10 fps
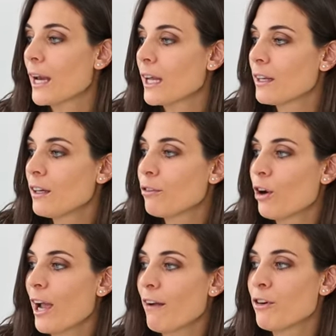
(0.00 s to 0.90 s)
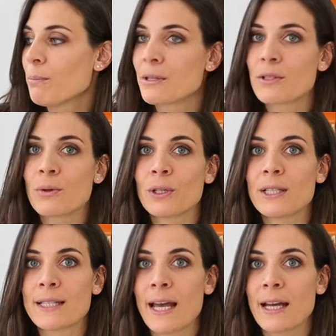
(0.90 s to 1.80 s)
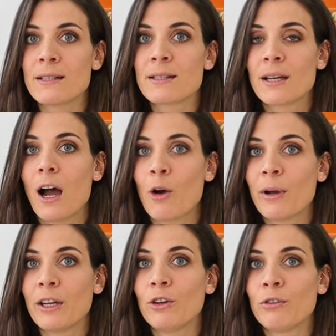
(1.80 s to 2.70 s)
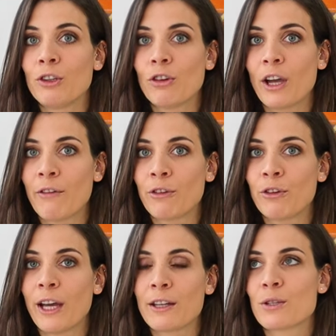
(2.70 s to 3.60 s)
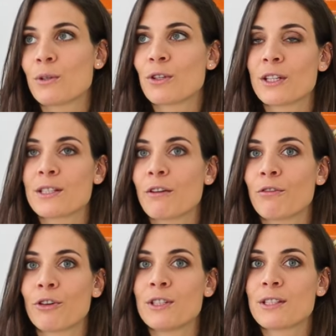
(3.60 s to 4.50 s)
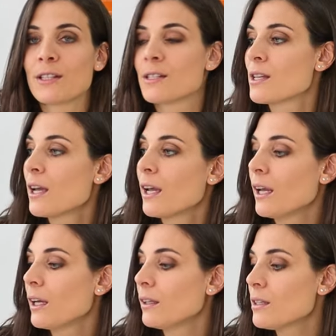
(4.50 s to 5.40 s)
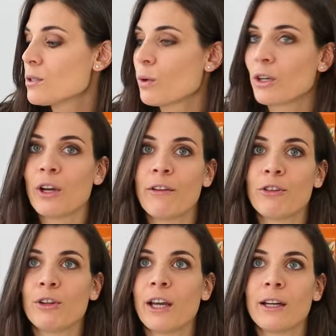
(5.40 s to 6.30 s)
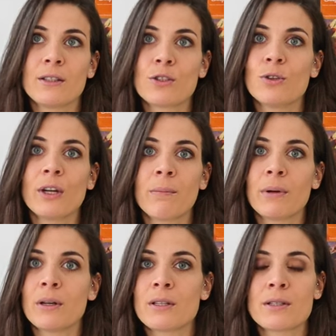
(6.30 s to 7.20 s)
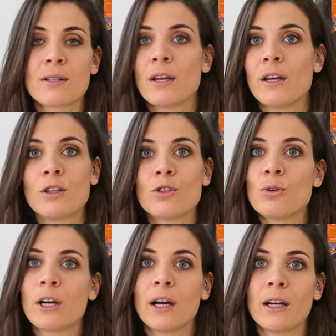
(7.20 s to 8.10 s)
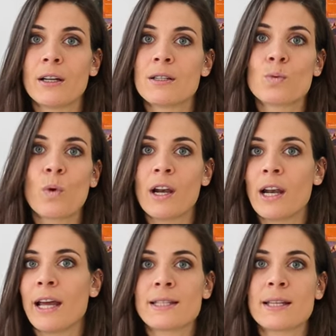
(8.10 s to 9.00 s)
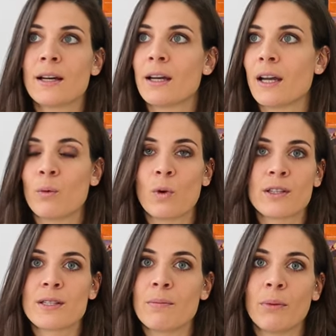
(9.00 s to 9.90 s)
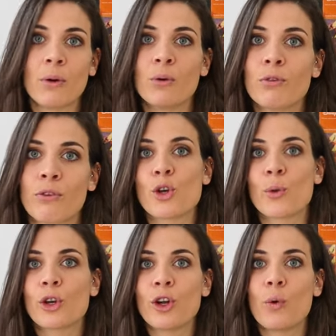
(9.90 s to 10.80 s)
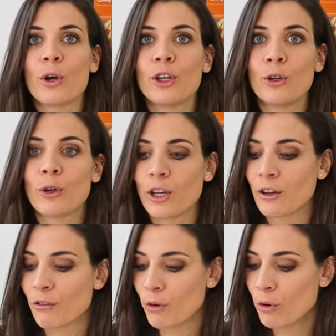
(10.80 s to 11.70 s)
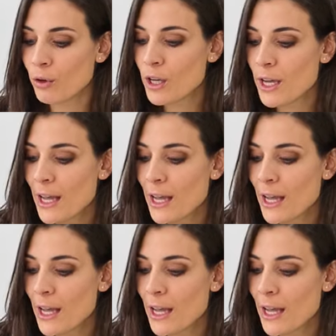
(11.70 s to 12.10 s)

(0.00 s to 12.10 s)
And I think for every puzzle it says how many of each you have to get. So it's gonna say, for instance, in this one you have to get 2 numbers, 2 colors, 1 letter, and 1 symbol. So you know what you're looking for.